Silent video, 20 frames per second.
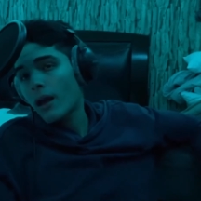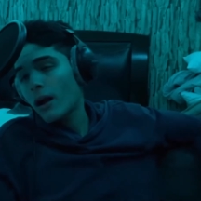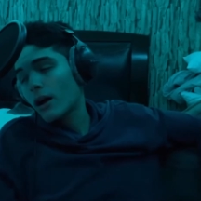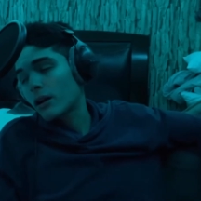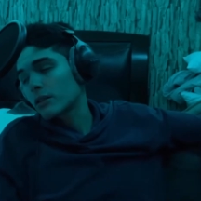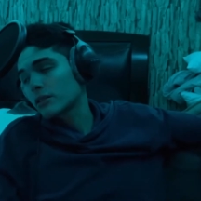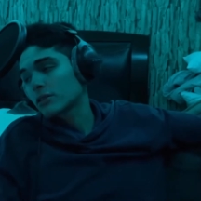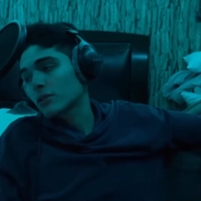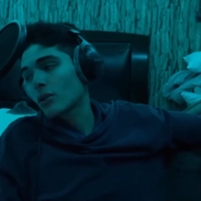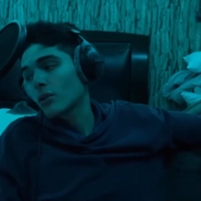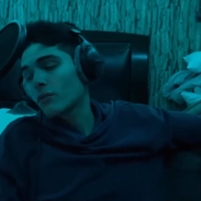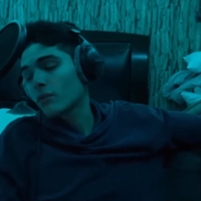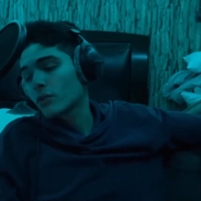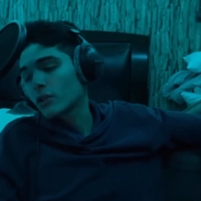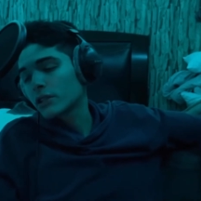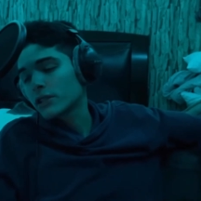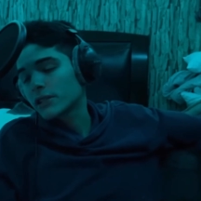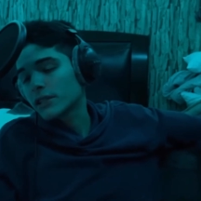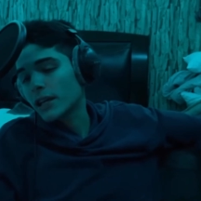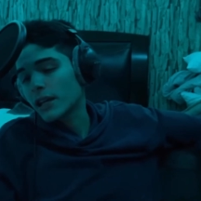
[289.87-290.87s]
on a scale of one to
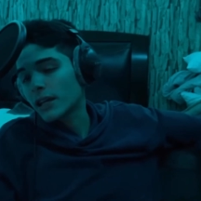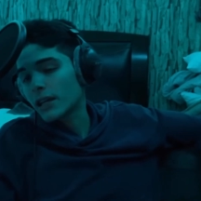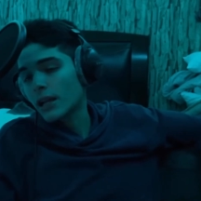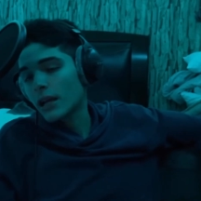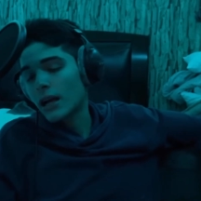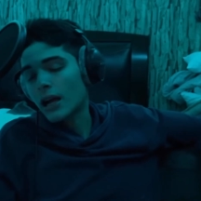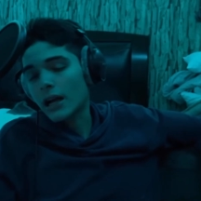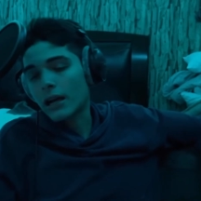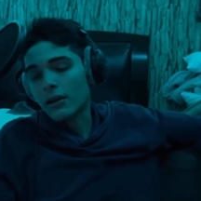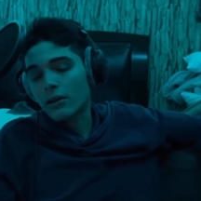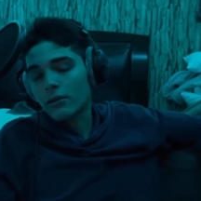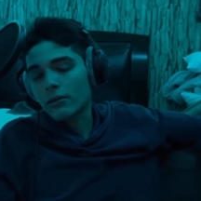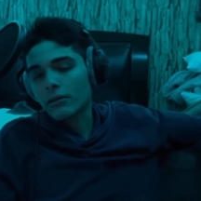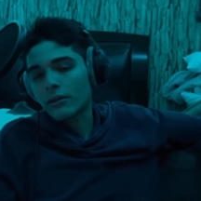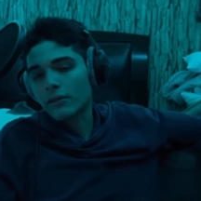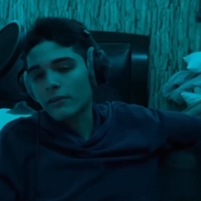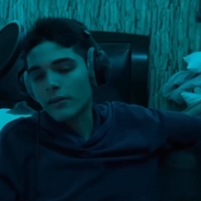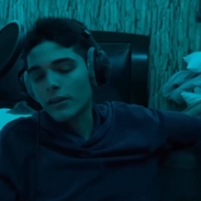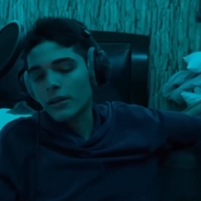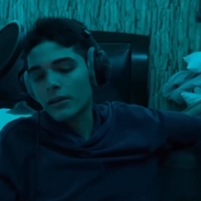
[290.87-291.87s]
ten, I I'll
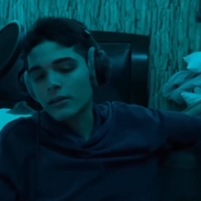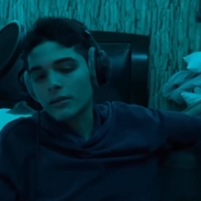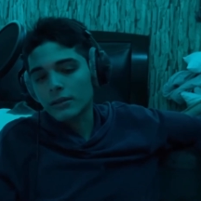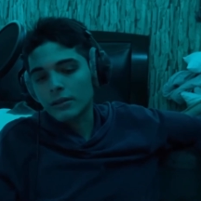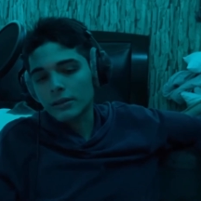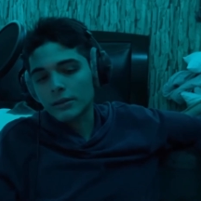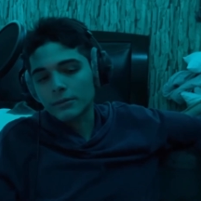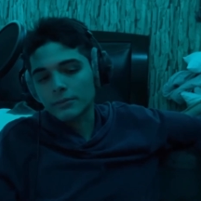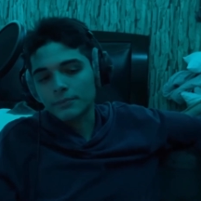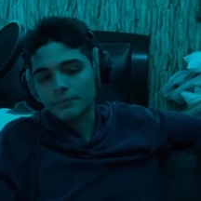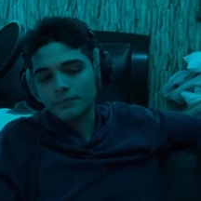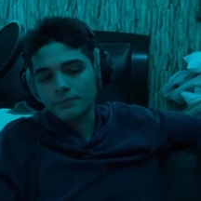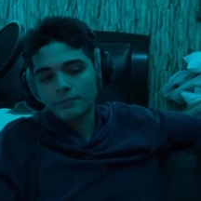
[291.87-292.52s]
give that um.